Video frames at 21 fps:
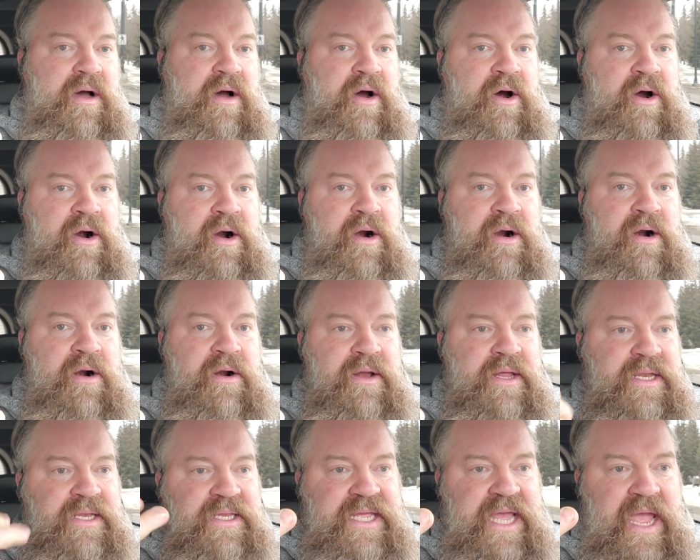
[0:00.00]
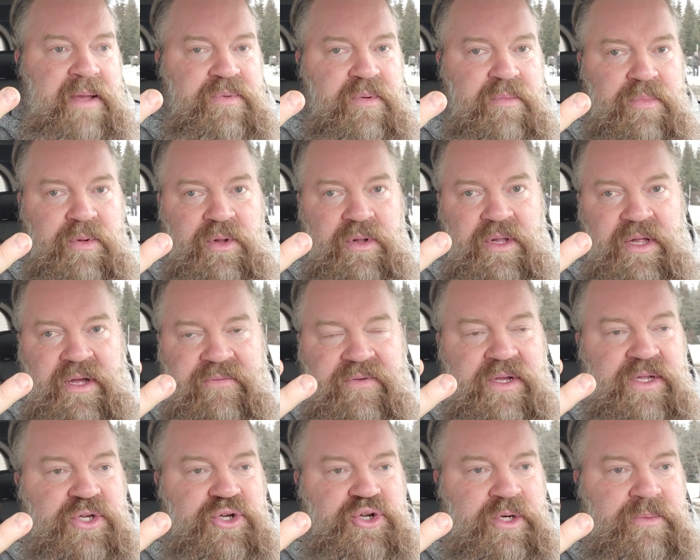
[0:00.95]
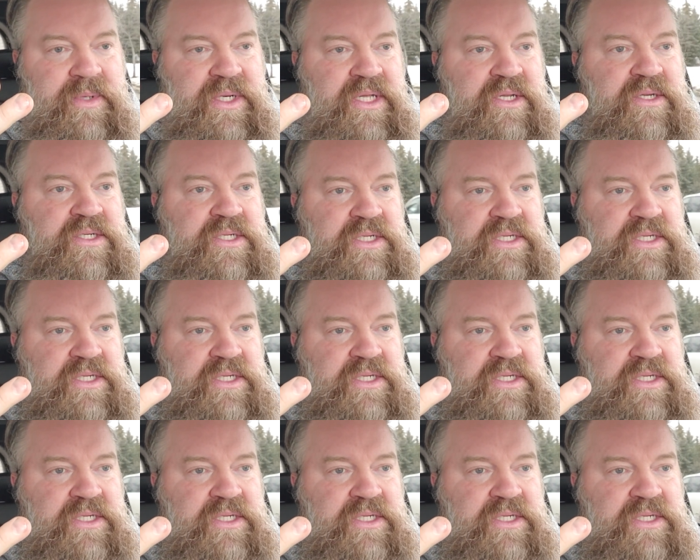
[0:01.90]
are incapable of contributing